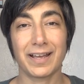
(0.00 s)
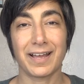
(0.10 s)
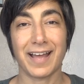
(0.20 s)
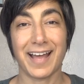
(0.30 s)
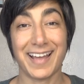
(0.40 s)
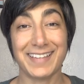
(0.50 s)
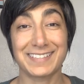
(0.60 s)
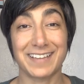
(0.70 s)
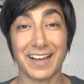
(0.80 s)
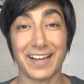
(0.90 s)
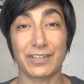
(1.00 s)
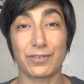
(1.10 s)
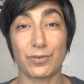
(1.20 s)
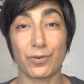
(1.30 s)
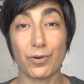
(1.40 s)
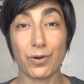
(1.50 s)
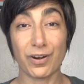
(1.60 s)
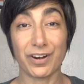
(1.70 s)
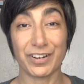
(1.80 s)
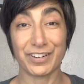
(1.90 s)
has died
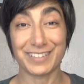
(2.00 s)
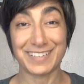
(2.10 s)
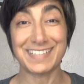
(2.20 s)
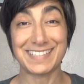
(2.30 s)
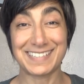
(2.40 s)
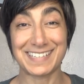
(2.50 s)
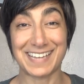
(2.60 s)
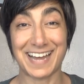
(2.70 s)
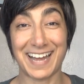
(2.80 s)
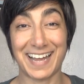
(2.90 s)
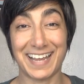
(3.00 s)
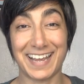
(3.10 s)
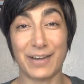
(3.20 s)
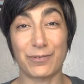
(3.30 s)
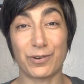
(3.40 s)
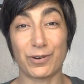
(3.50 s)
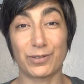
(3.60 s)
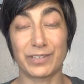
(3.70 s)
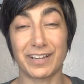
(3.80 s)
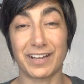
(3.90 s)
or needs to die and we're
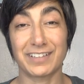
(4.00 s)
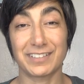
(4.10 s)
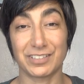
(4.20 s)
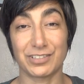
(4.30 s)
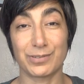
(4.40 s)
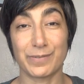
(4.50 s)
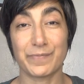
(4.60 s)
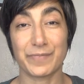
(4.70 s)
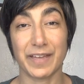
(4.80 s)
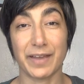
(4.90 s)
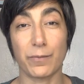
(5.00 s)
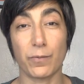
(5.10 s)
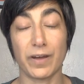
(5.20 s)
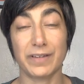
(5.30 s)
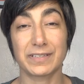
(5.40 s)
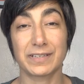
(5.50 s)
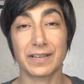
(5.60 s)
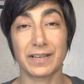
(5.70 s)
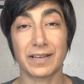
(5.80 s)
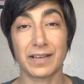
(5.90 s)
holding on to? And what
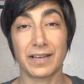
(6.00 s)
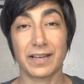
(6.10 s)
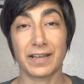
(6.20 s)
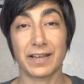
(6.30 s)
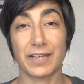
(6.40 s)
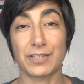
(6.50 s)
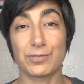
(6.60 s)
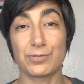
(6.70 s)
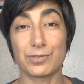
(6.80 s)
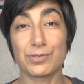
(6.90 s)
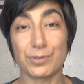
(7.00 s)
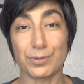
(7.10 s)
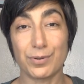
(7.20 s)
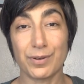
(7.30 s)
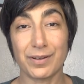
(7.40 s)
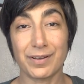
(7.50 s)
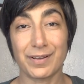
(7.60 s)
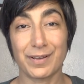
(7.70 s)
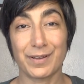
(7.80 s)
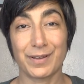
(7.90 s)
can you do
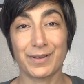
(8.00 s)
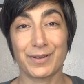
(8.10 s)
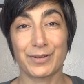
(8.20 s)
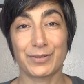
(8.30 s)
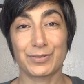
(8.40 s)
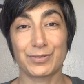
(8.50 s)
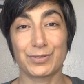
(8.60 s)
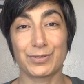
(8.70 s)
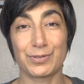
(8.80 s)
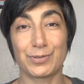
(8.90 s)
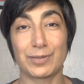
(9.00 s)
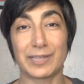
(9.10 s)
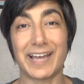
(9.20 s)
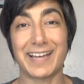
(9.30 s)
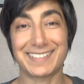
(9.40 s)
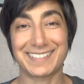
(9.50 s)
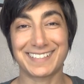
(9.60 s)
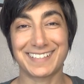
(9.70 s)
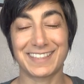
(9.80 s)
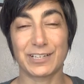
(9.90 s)
to let
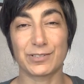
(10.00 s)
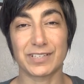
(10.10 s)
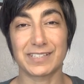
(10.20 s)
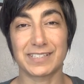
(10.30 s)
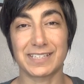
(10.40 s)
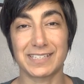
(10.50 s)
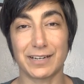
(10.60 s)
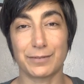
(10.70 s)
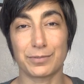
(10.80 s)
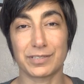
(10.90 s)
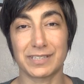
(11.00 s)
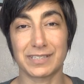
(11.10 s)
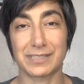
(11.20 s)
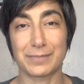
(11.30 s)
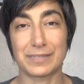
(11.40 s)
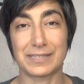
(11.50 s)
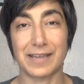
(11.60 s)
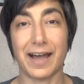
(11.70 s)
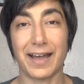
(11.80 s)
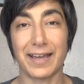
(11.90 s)
those unsustainable systems
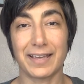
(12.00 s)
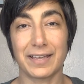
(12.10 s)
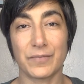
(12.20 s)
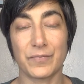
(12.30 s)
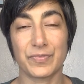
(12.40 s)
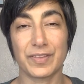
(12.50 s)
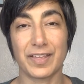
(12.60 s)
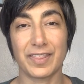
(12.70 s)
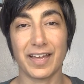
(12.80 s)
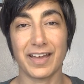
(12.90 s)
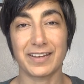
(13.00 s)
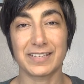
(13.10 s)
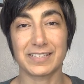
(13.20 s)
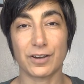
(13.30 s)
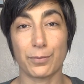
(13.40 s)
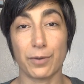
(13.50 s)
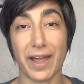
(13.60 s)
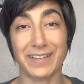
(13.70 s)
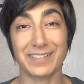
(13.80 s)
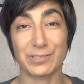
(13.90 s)
die? That is our
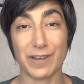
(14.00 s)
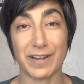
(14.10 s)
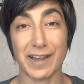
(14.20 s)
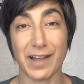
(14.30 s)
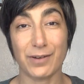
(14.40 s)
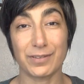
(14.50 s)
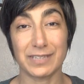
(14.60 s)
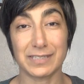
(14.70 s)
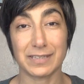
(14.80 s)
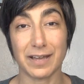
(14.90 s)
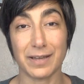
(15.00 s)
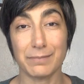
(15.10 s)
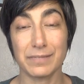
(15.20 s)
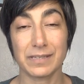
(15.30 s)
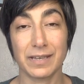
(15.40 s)
practice right now in these times.